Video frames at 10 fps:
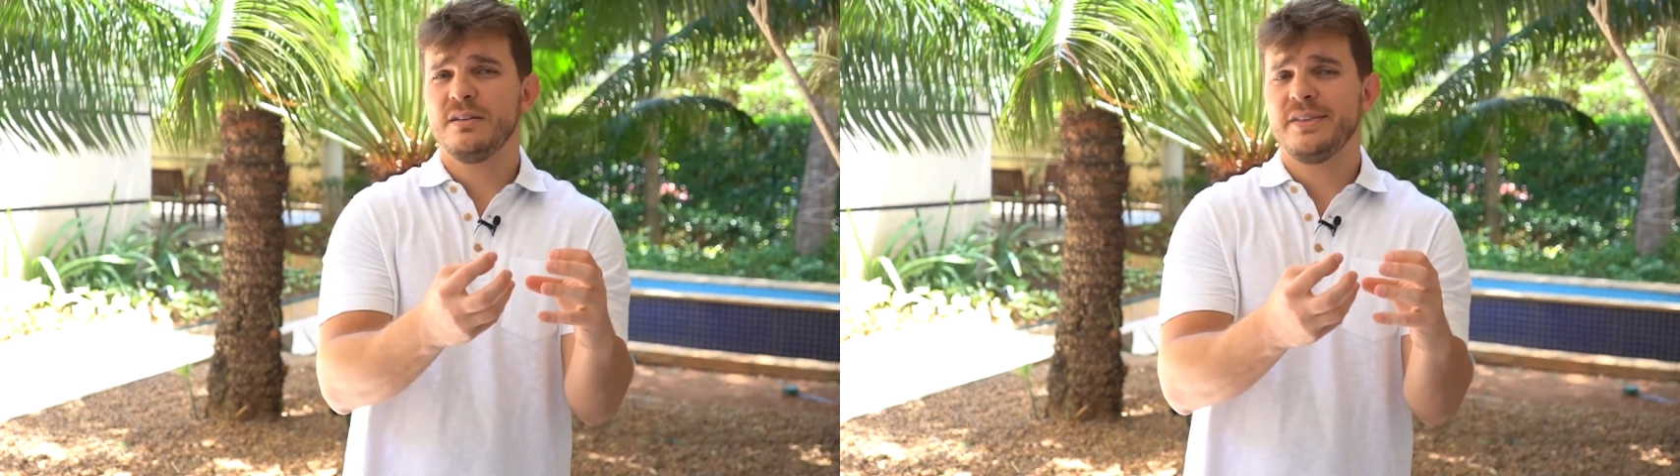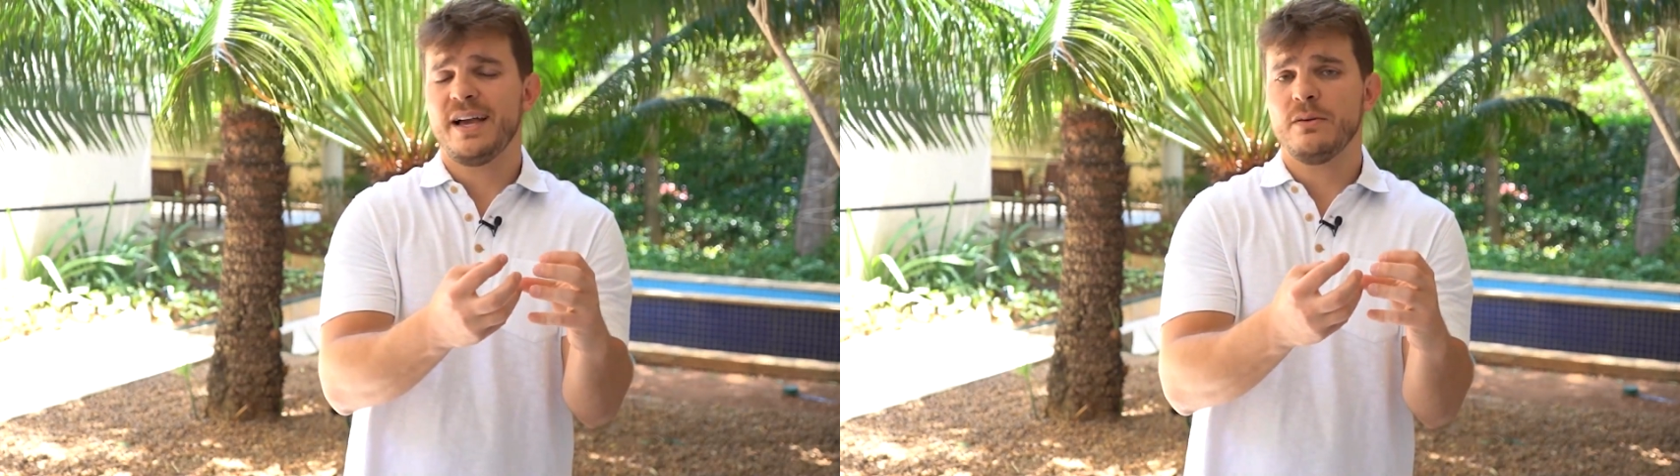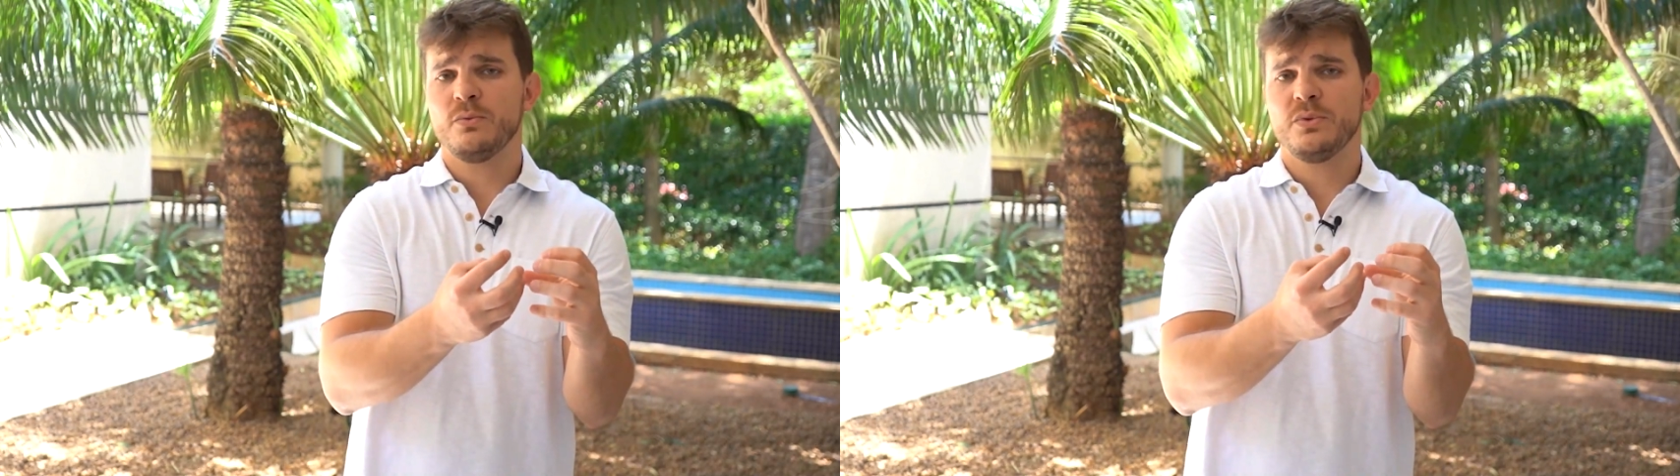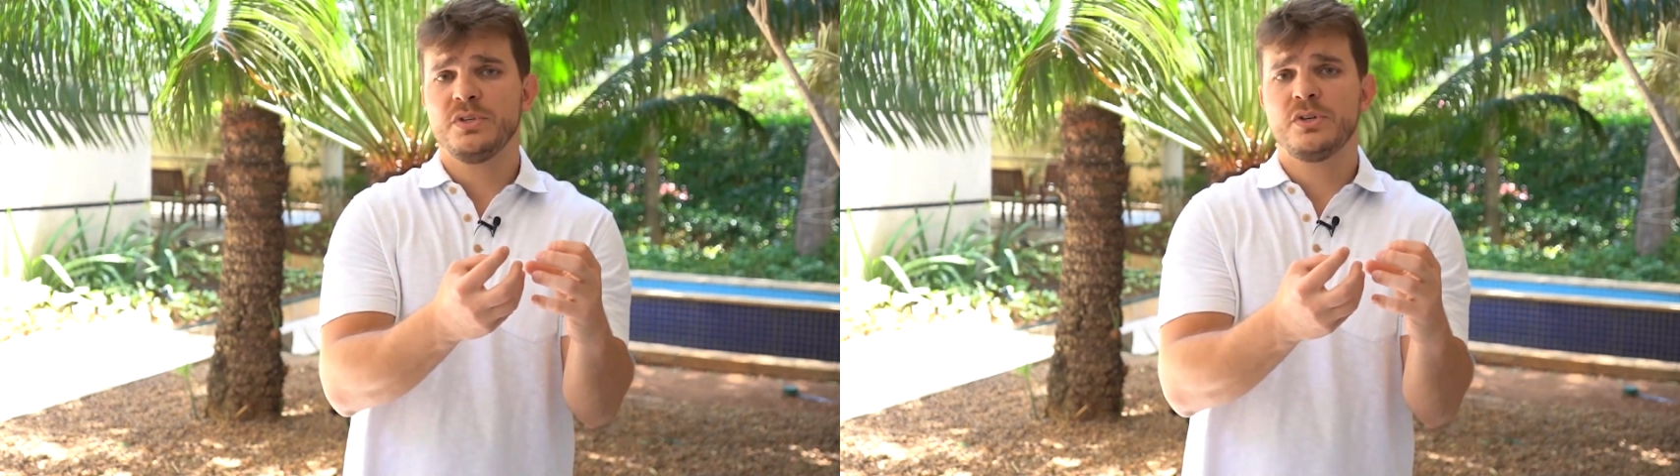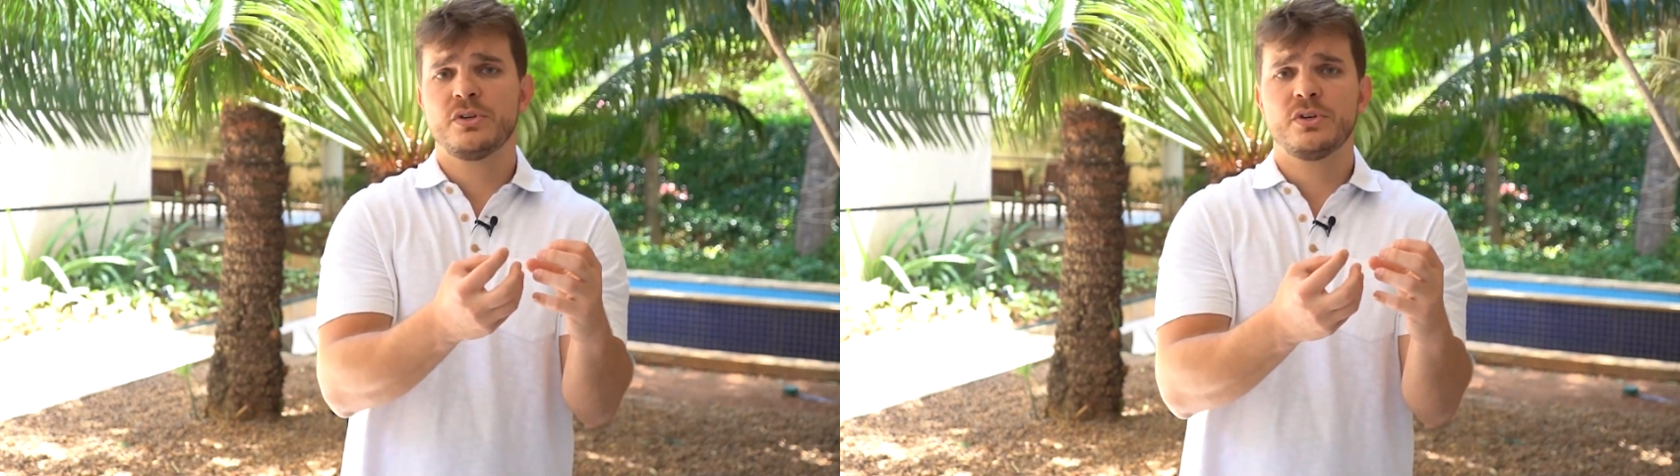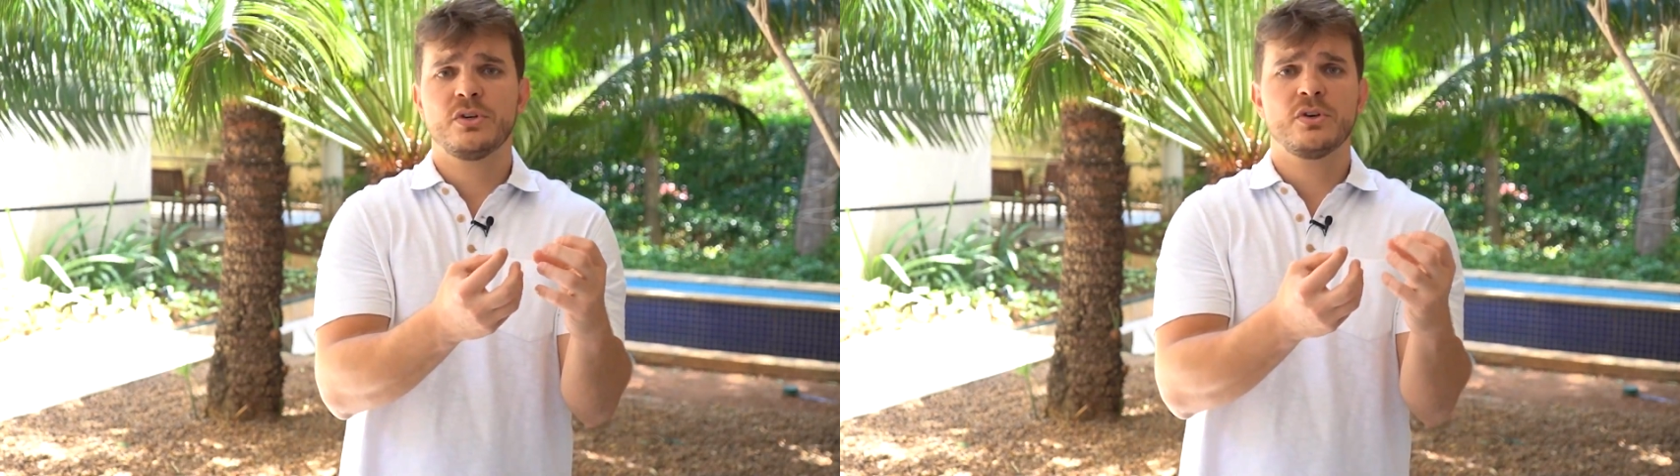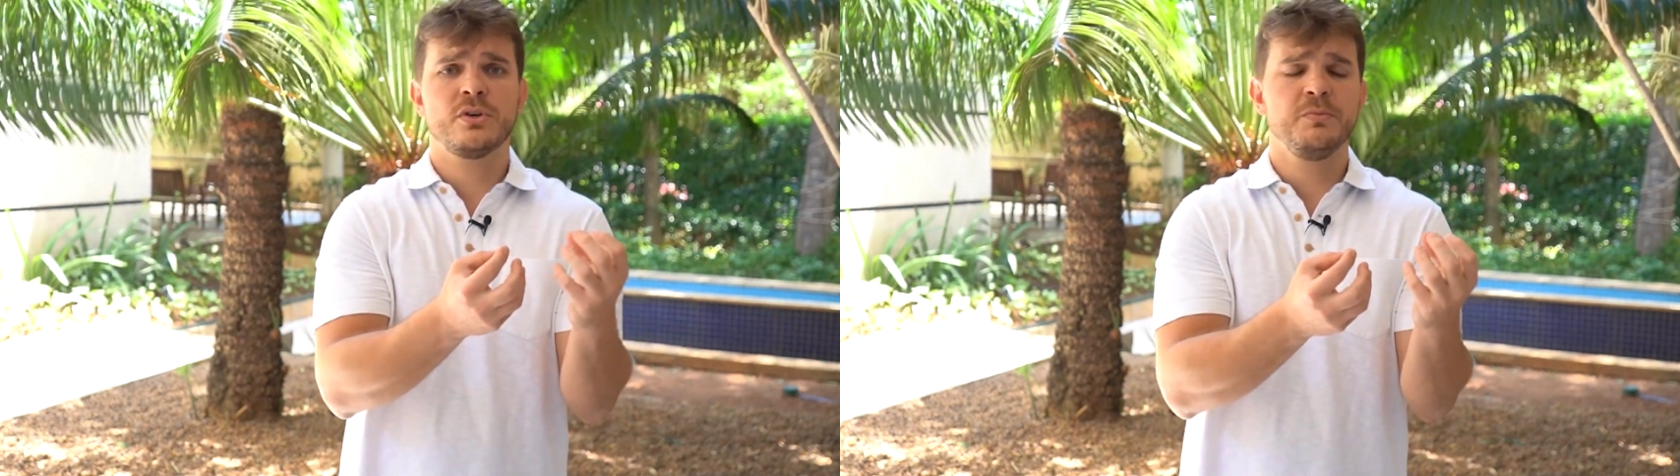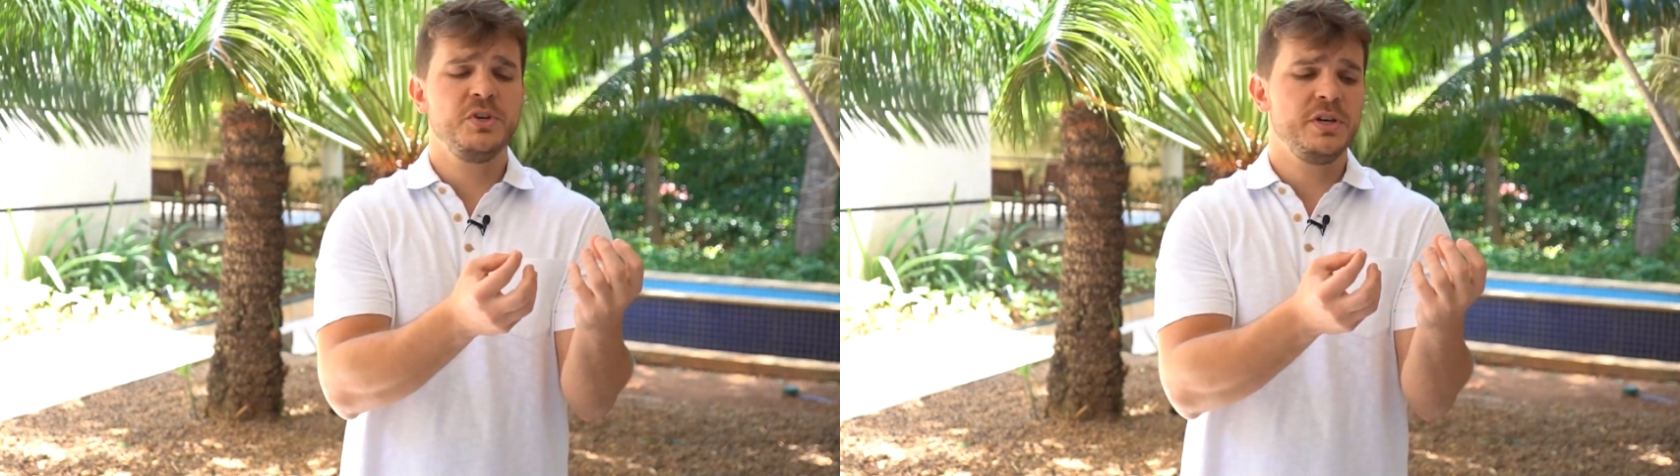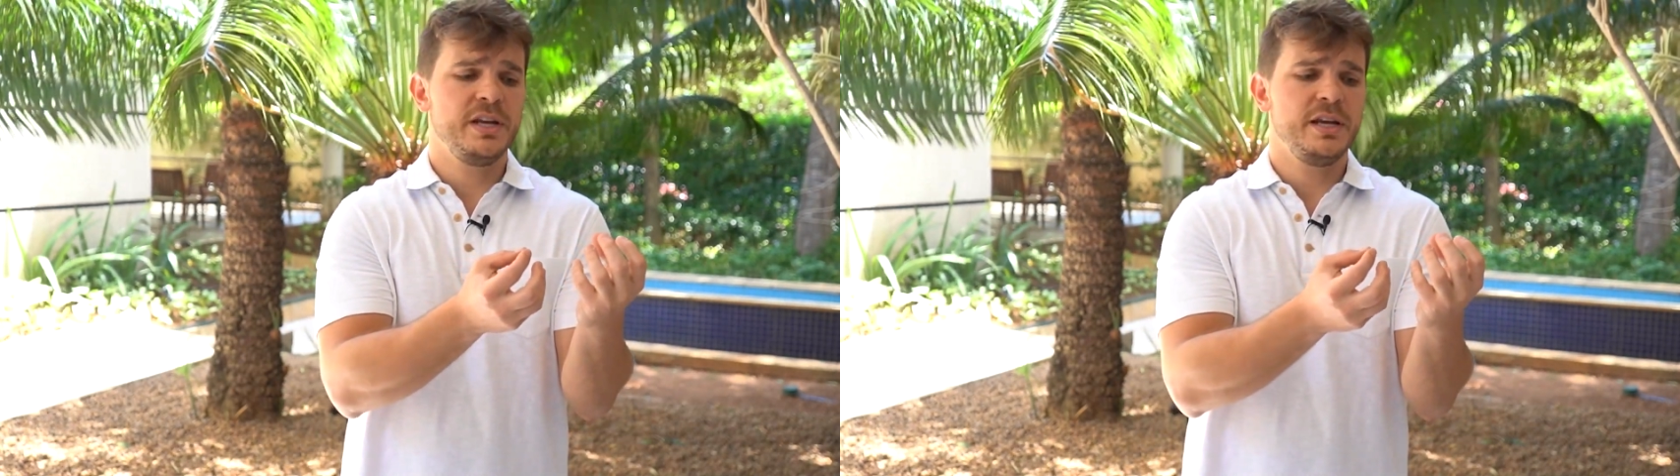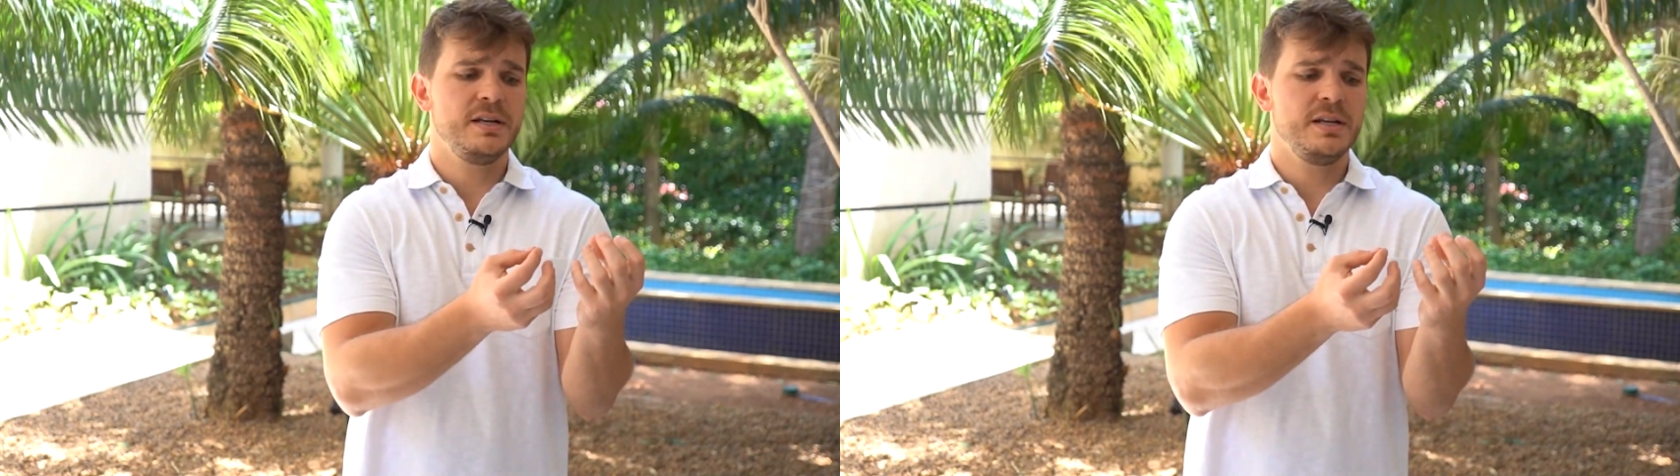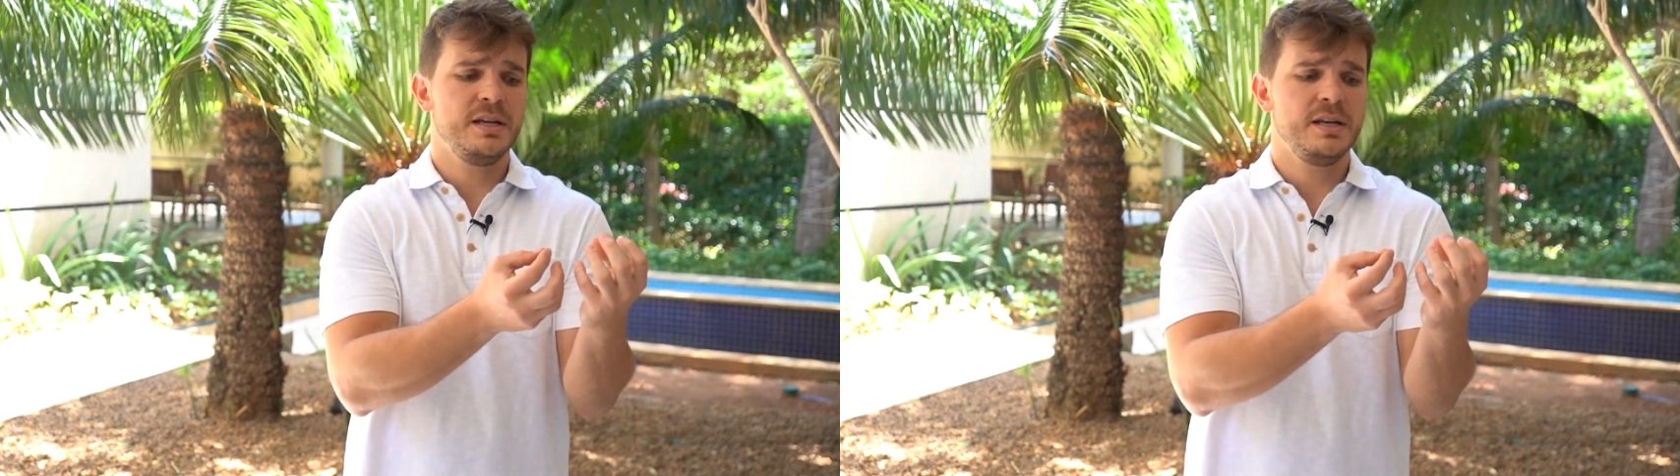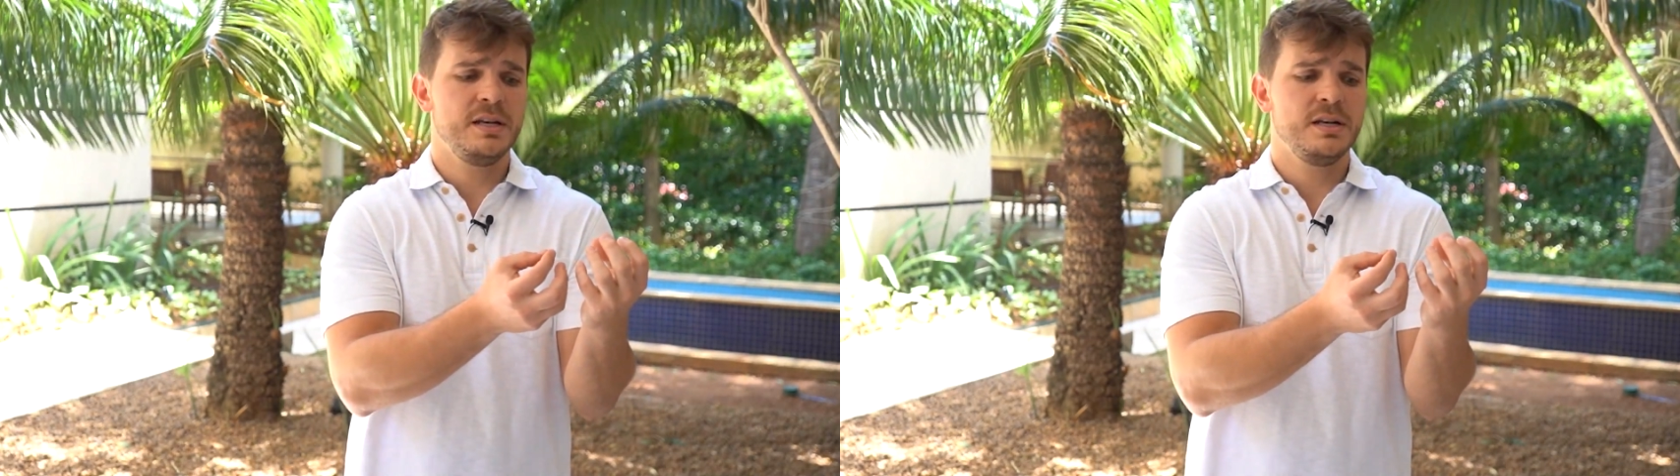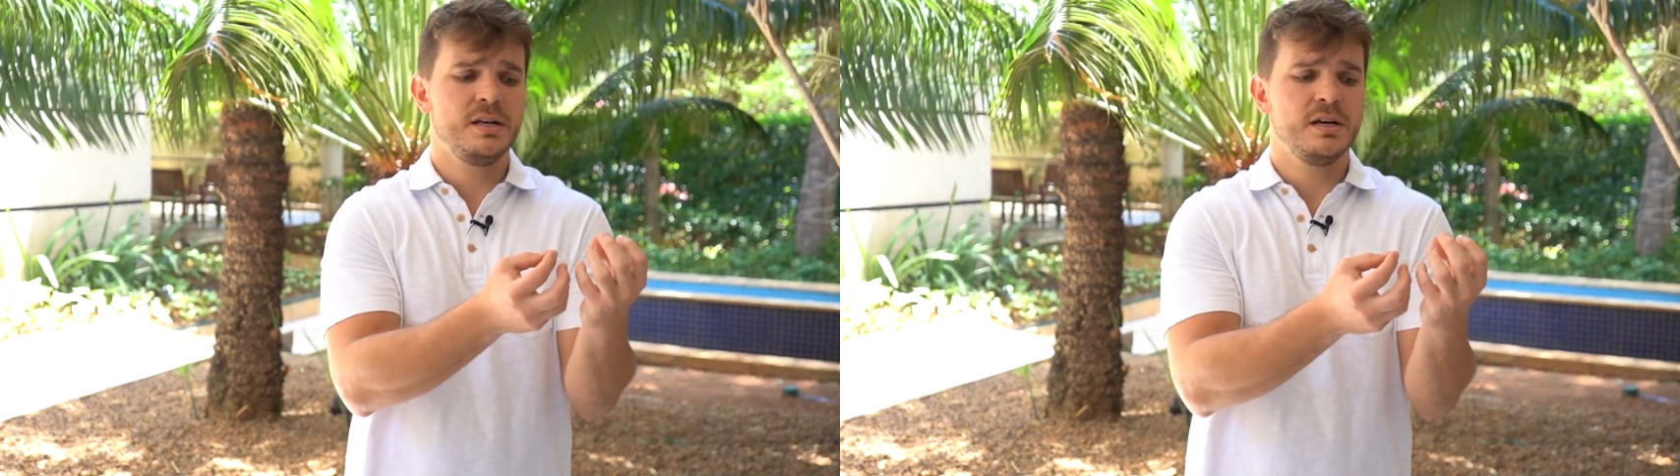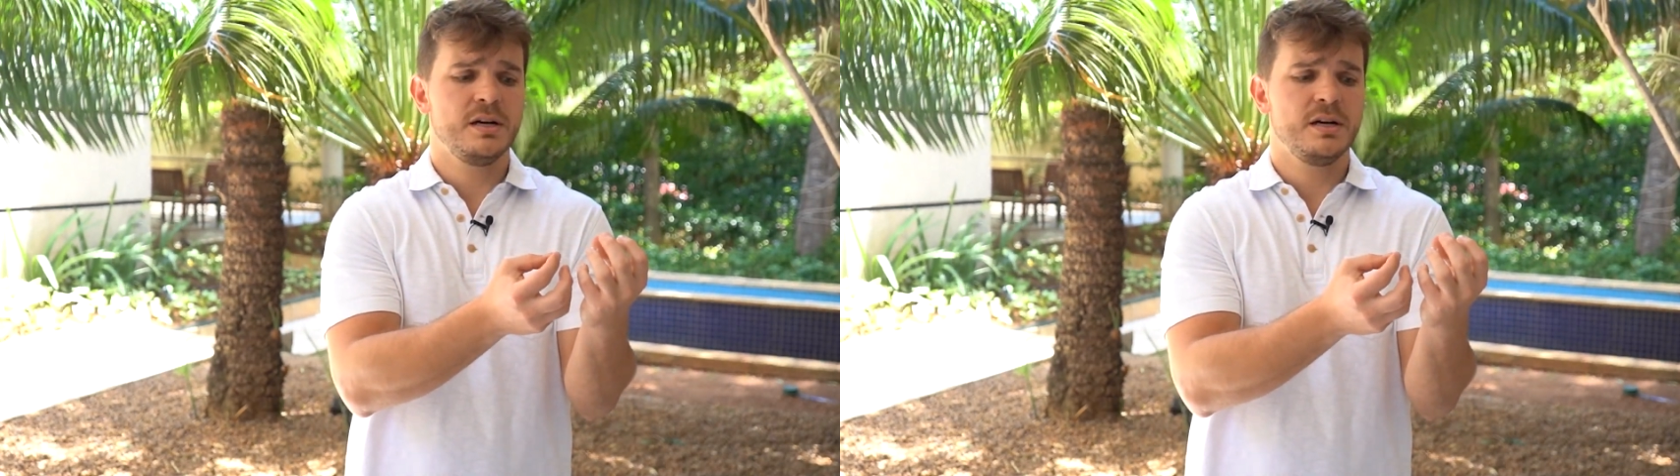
that would culminate in